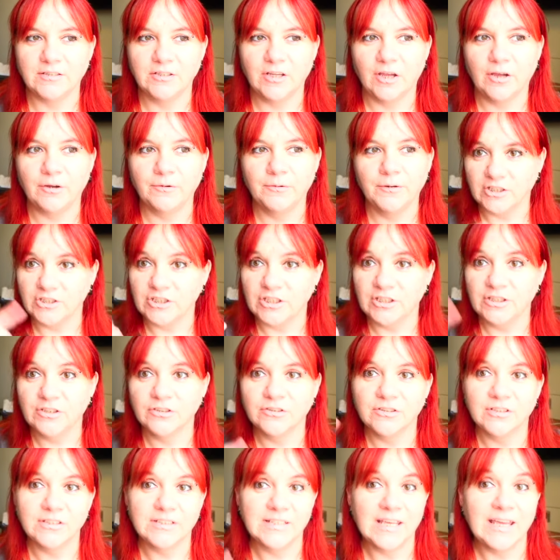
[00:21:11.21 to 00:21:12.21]
so she
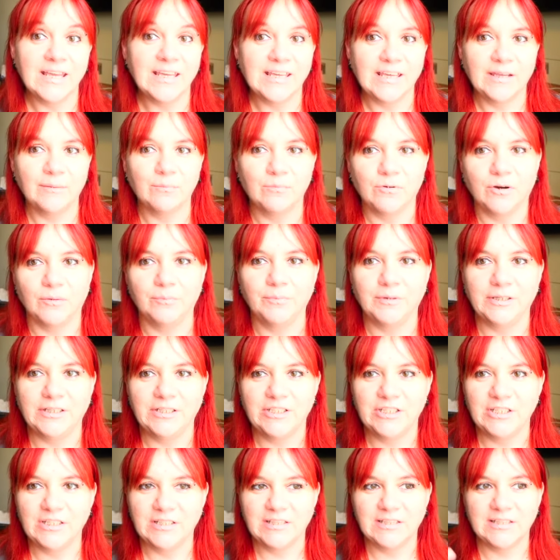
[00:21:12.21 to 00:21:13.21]
doesn't take it properly.
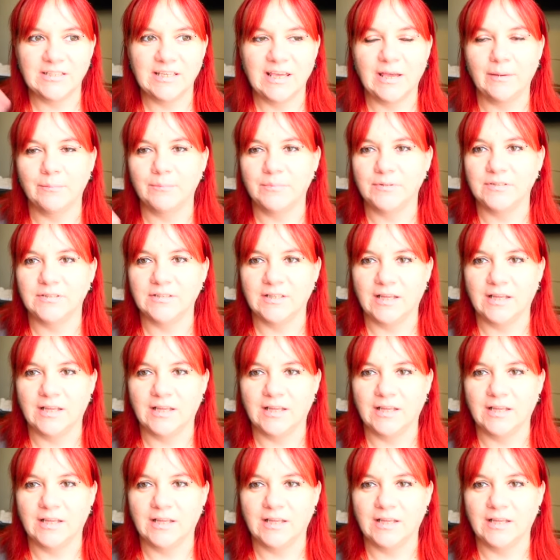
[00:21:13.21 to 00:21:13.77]
She skips